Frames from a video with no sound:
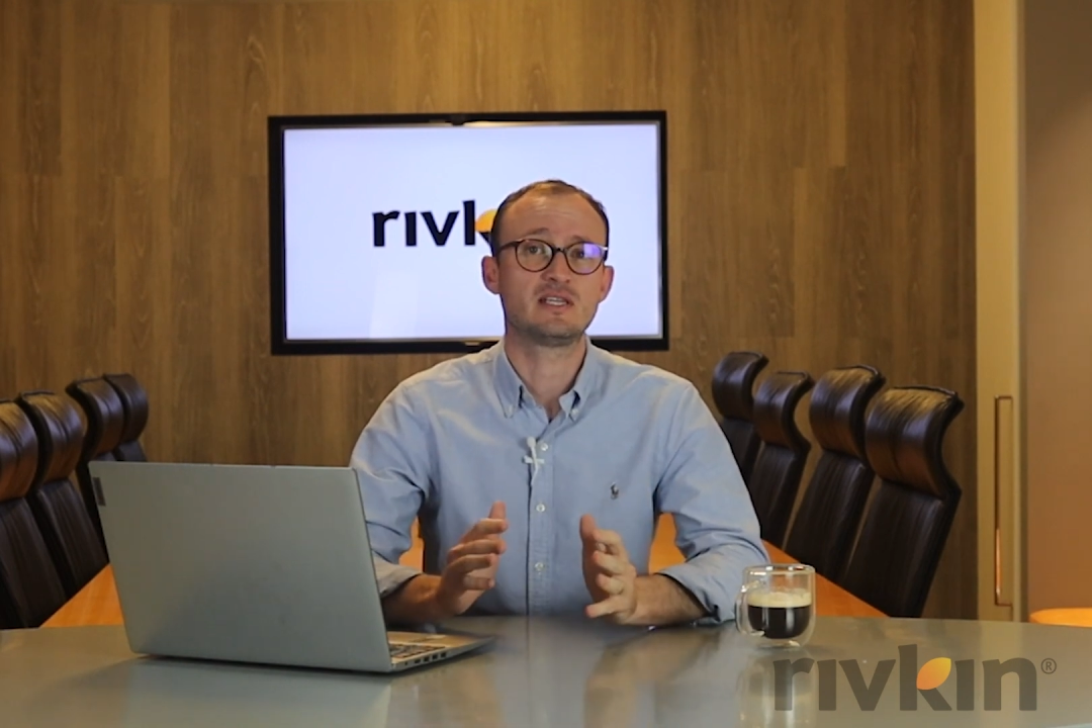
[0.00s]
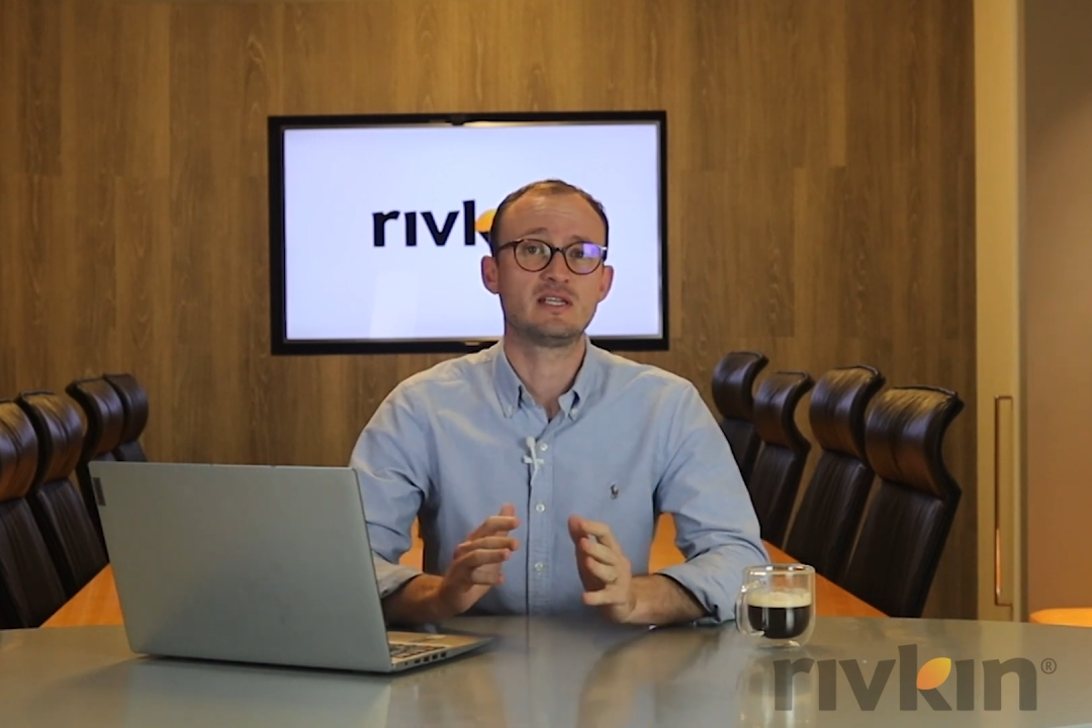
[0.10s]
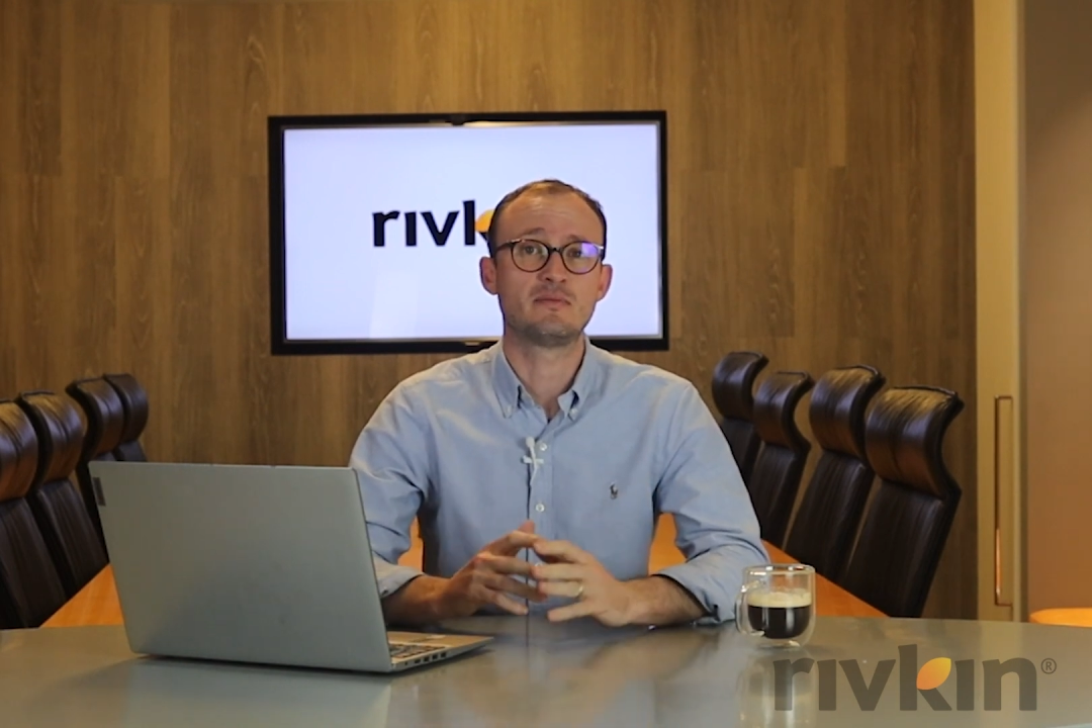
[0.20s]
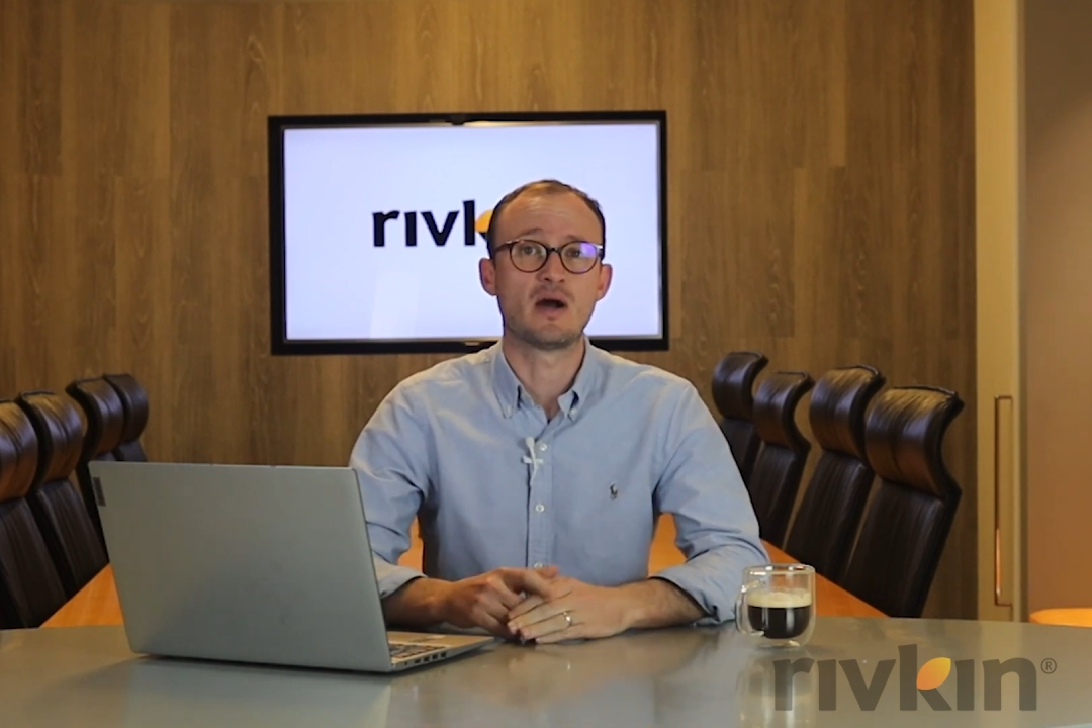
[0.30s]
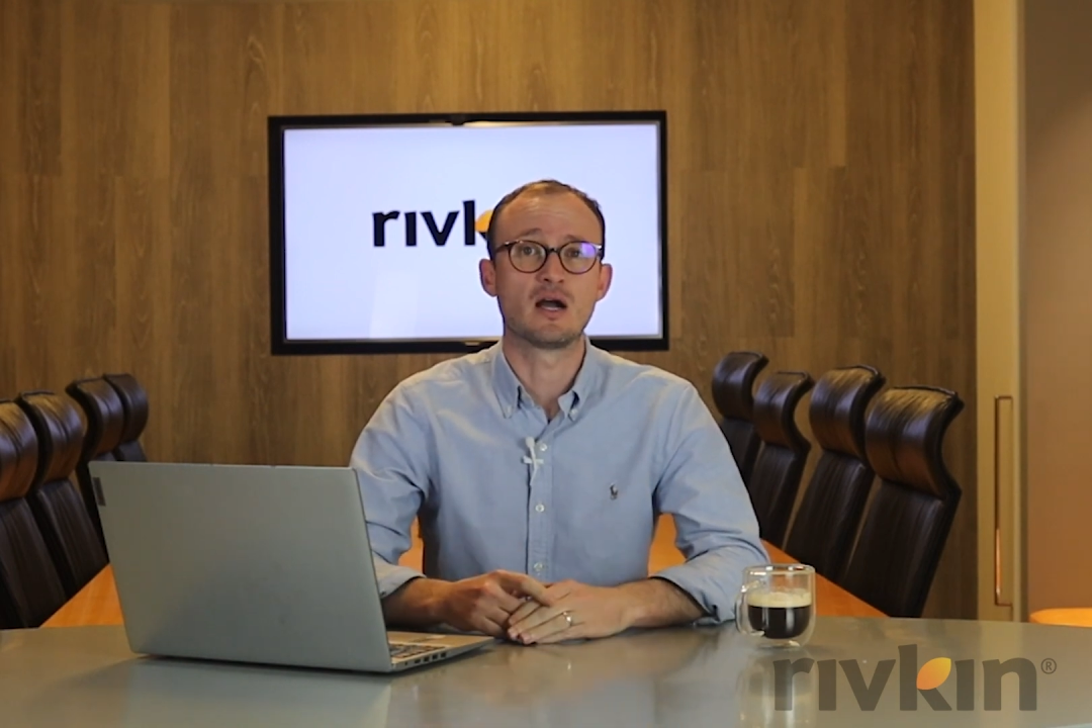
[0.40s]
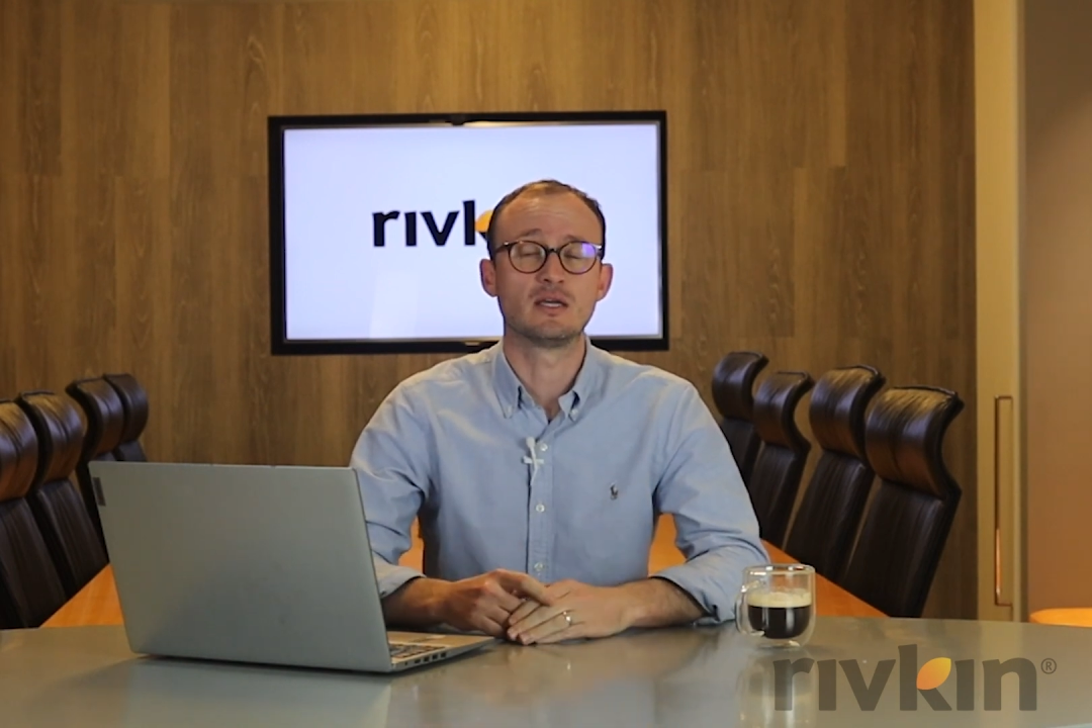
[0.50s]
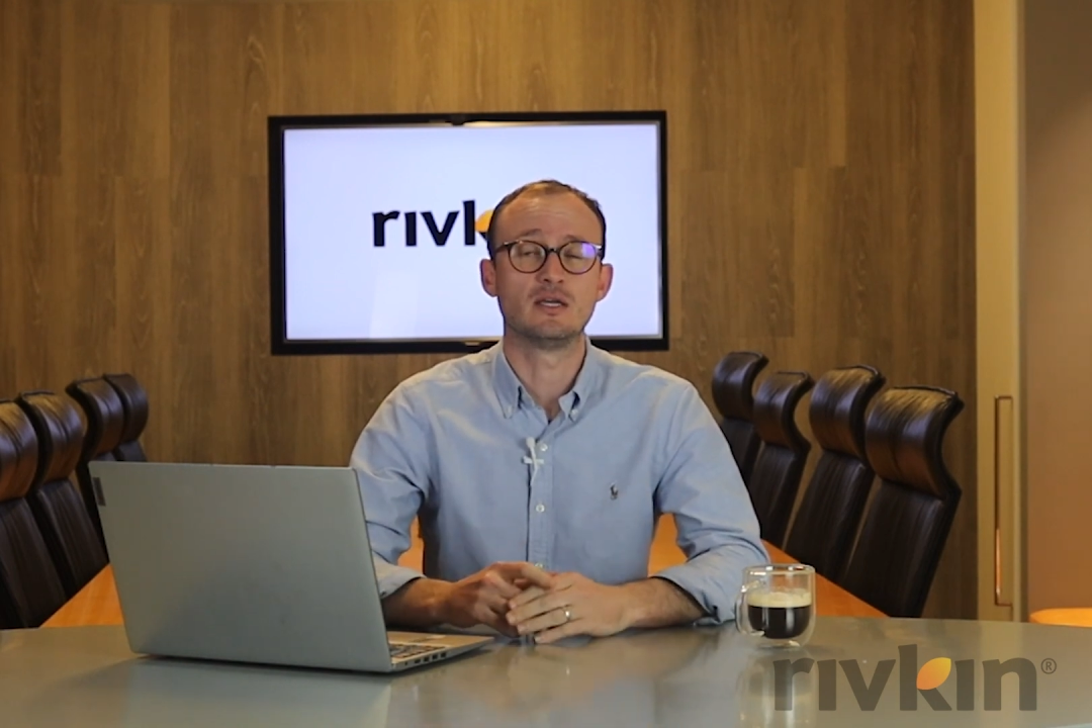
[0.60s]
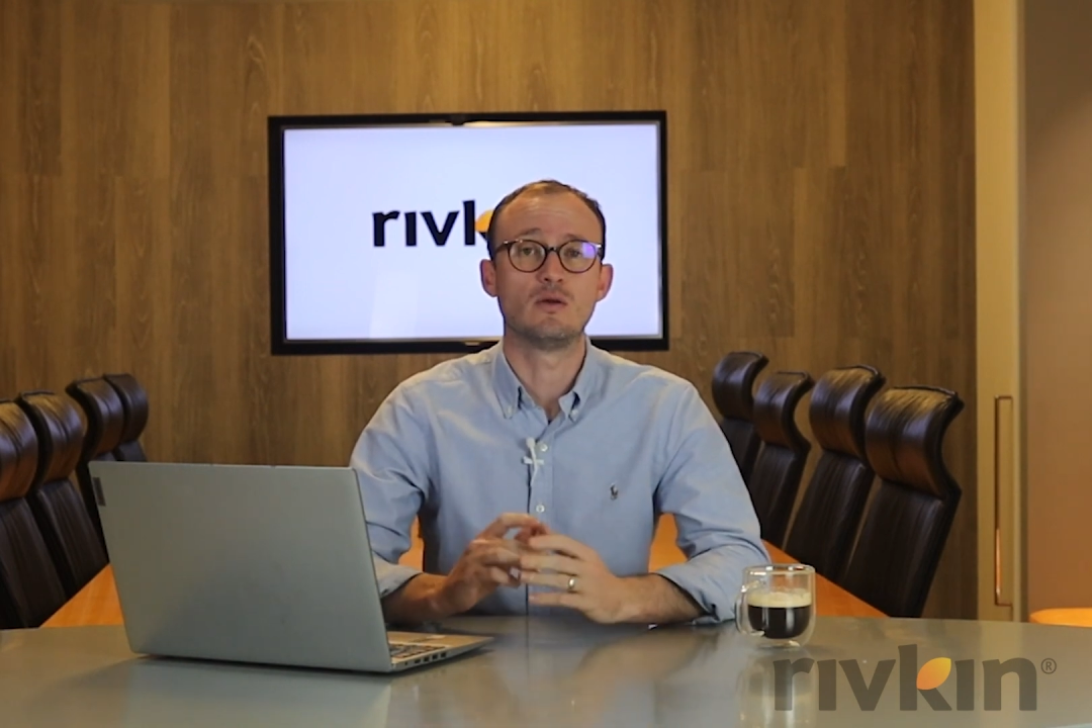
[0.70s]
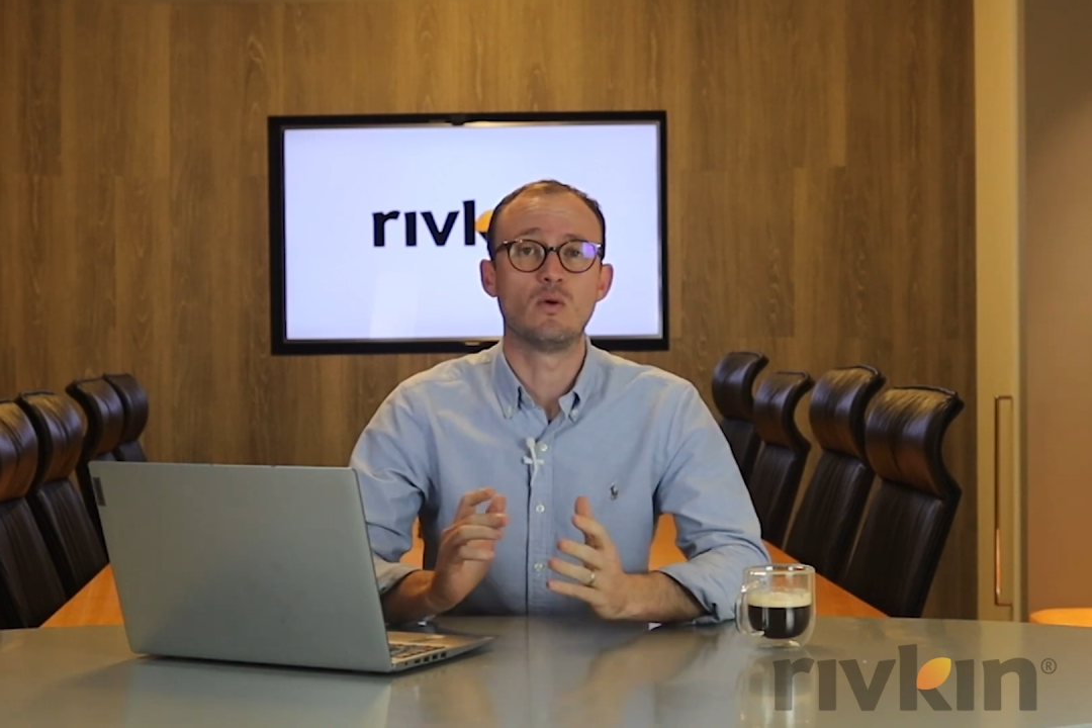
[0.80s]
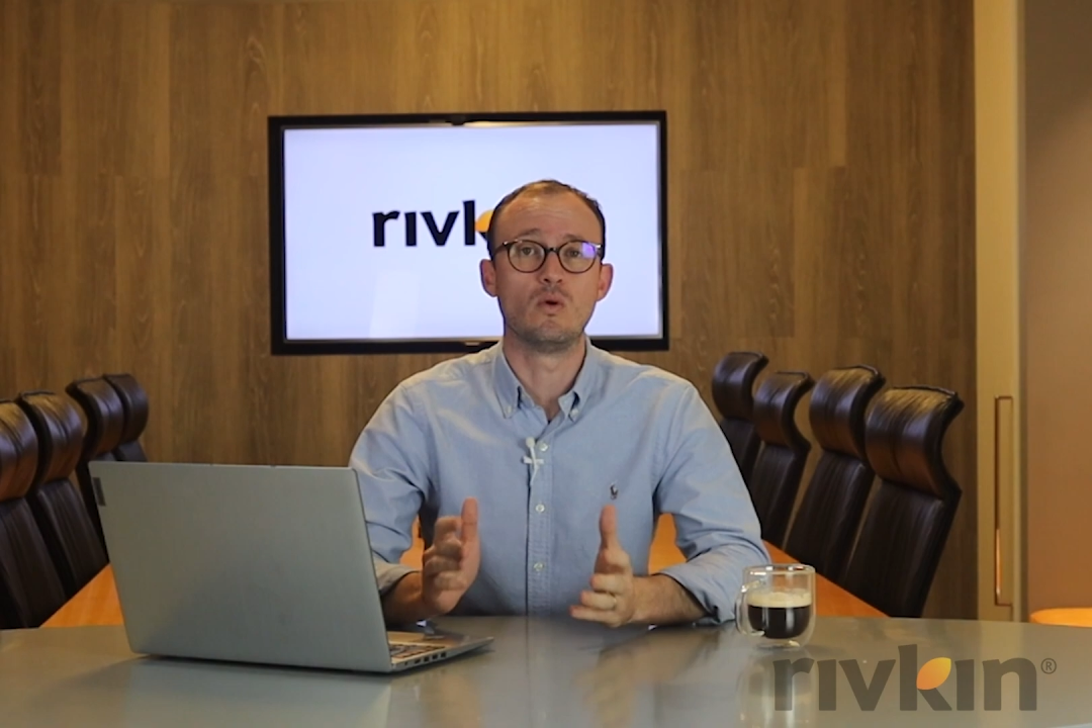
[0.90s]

it in the market